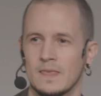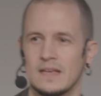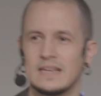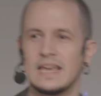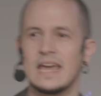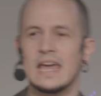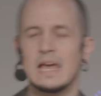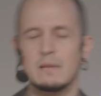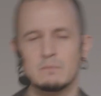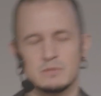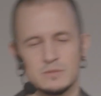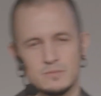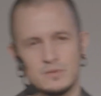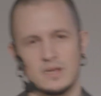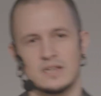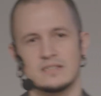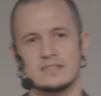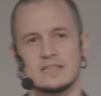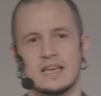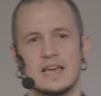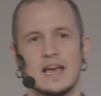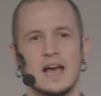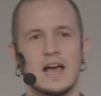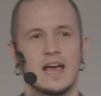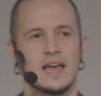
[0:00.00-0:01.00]
games
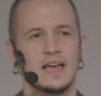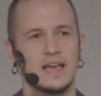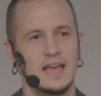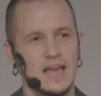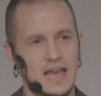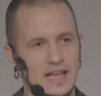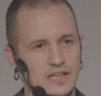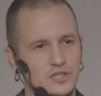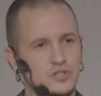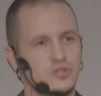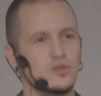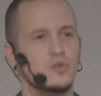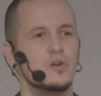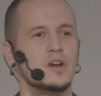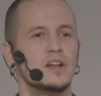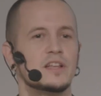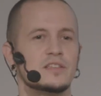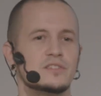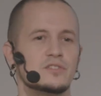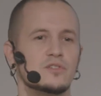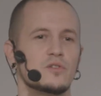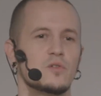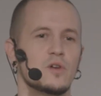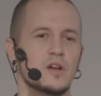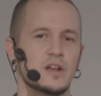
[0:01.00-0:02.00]
plus AI, and so on
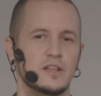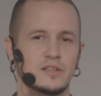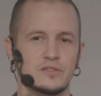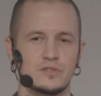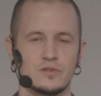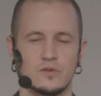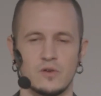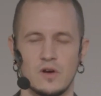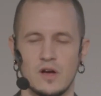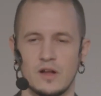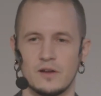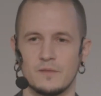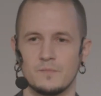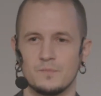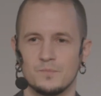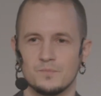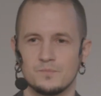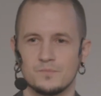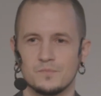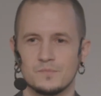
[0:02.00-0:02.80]
and so on and so on.